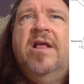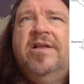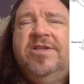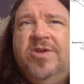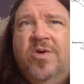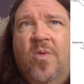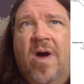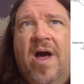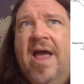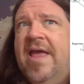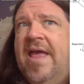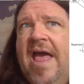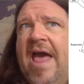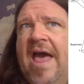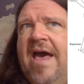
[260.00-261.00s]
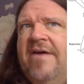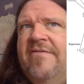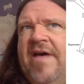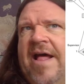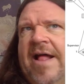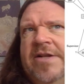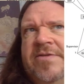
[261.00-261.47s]
So why have
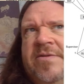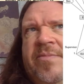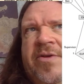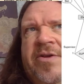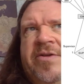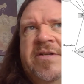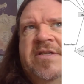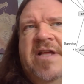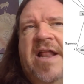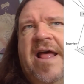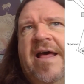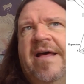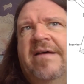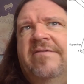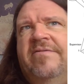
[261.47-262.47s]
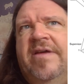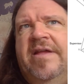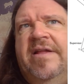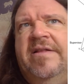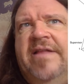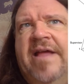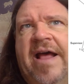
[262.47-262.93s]
attributes that have
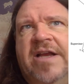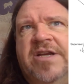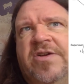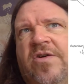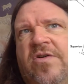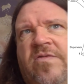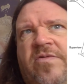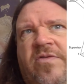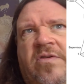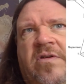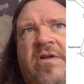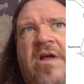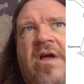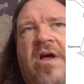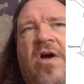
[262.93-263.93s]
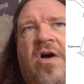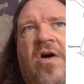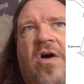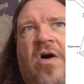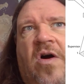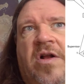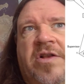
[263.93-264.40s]
a dashed oval
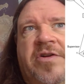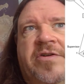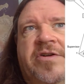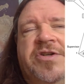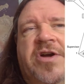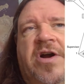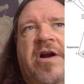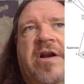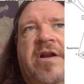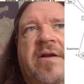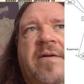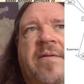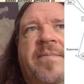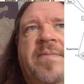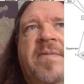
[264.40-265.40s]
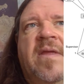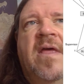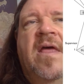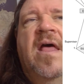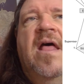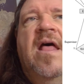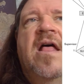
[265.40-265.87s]
on your chart?
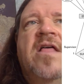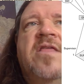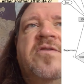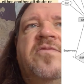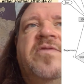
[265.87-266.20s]
The